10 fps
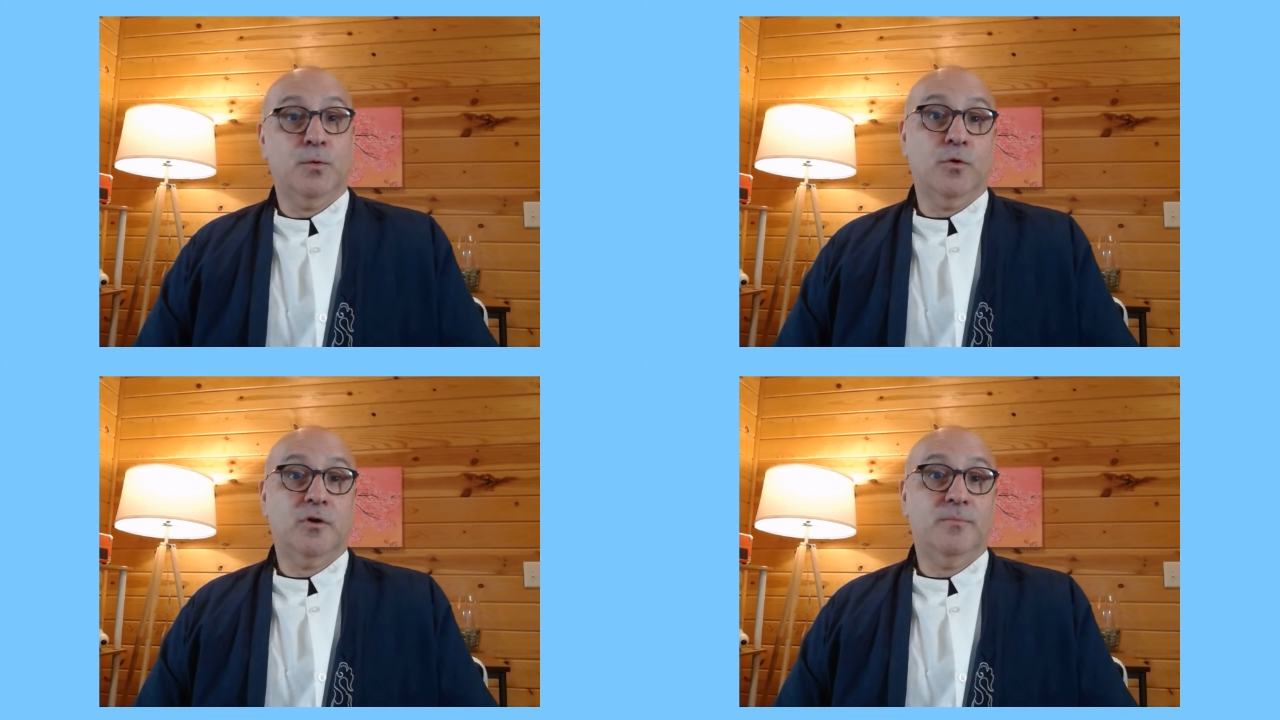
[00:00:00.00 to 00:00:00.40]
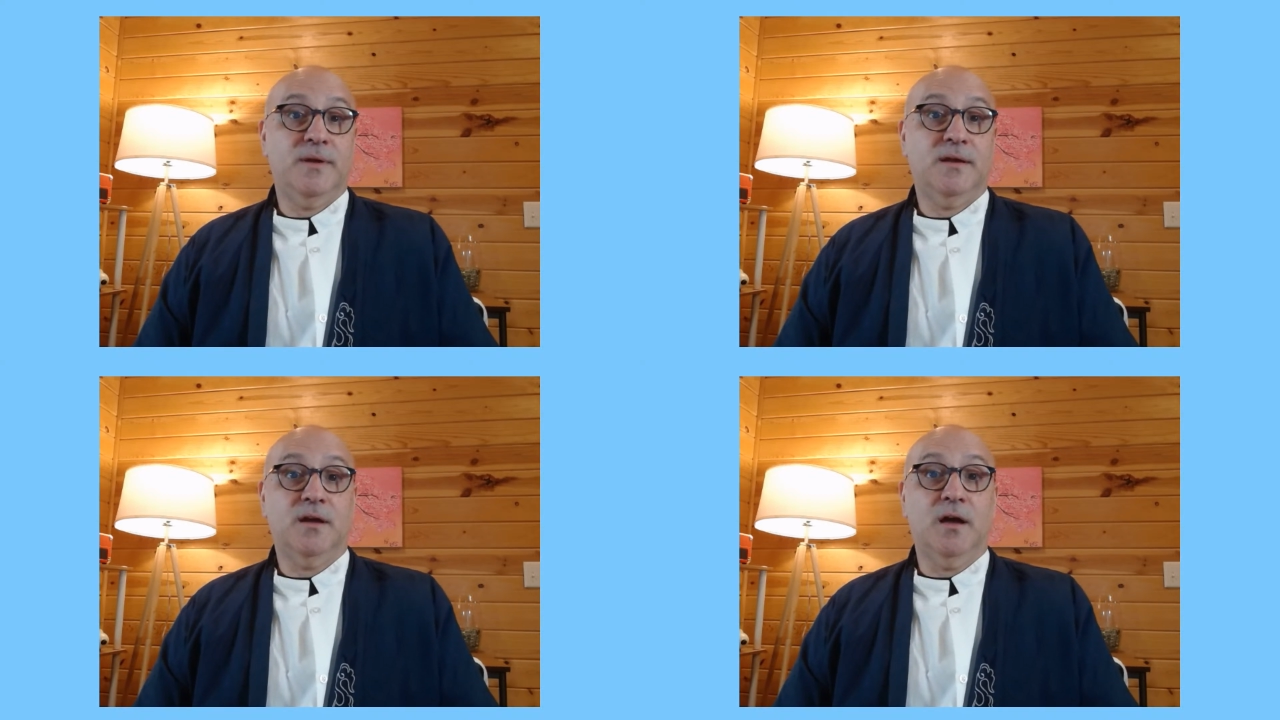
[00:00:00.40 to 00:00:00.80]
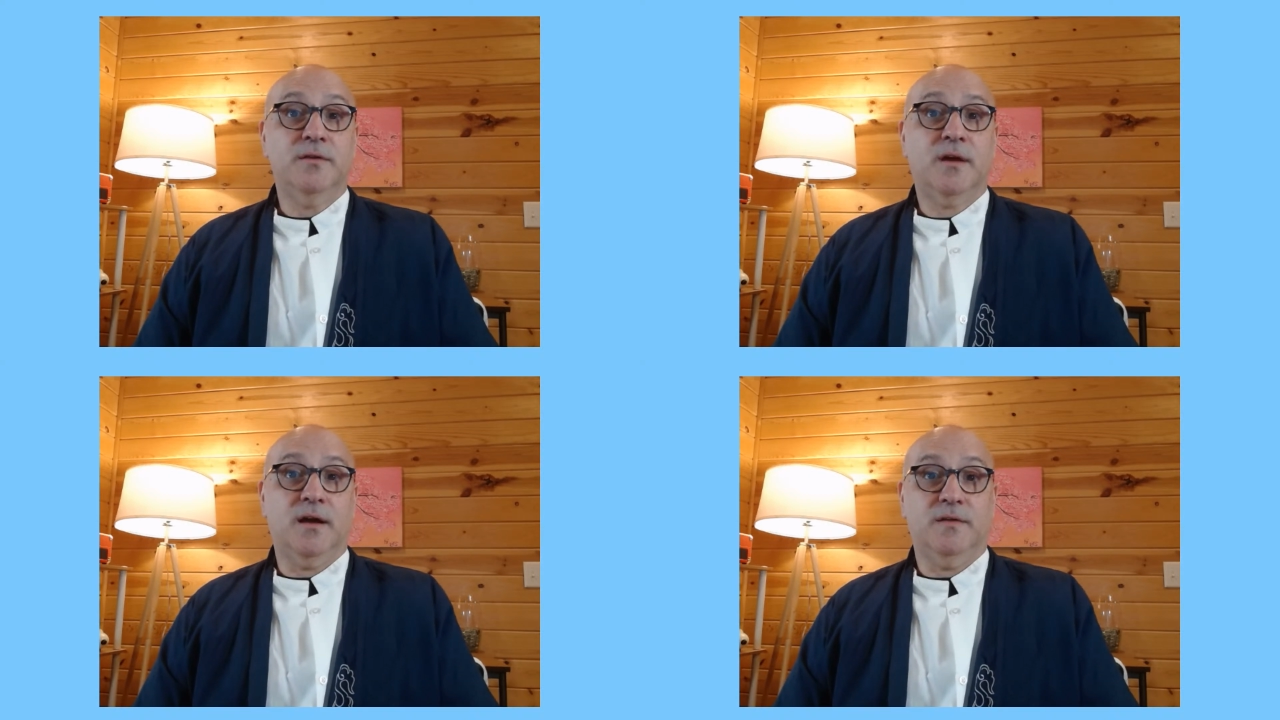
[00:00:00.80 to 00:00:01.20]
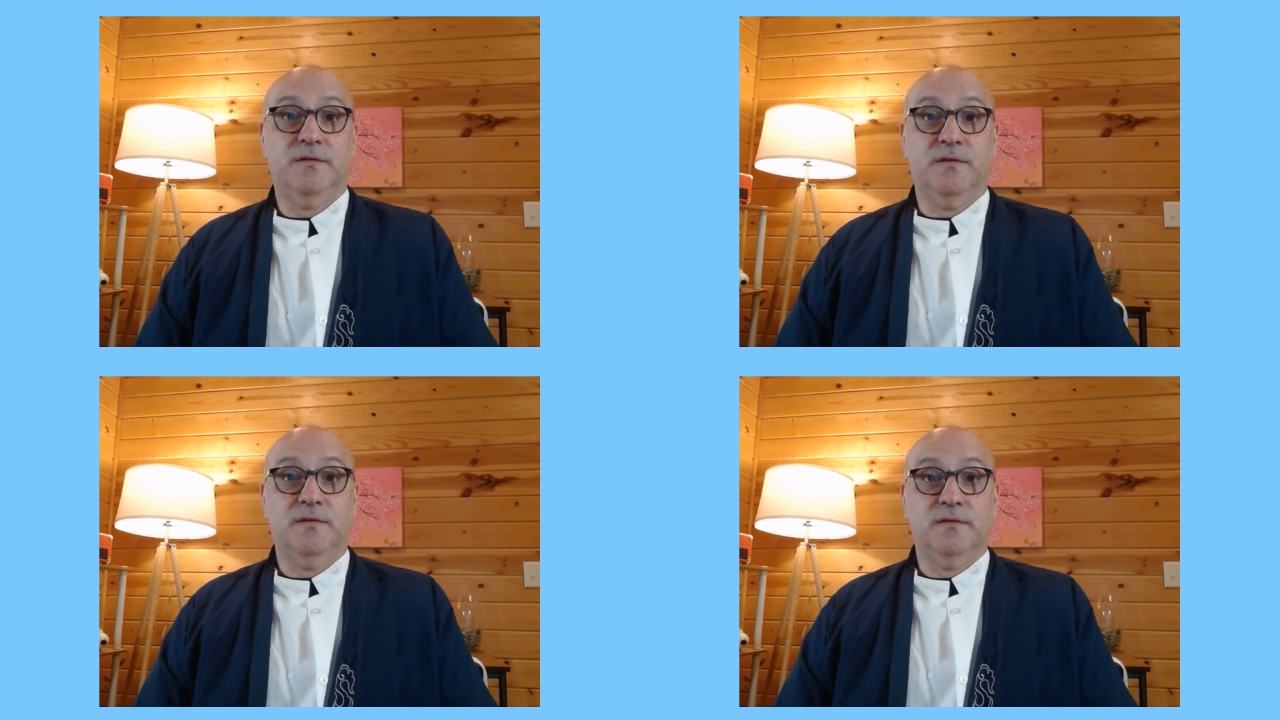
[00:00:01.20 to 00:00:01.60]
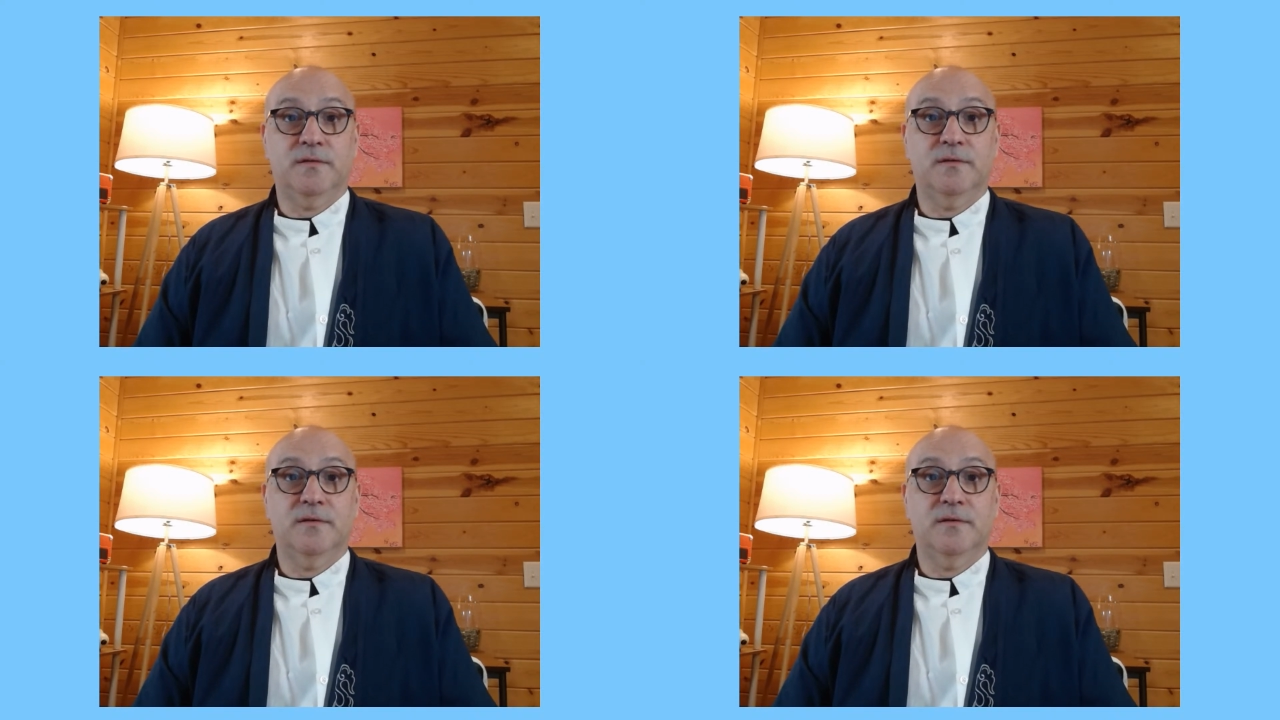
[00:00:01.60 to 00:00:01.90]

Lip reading: Or it could be an unconscious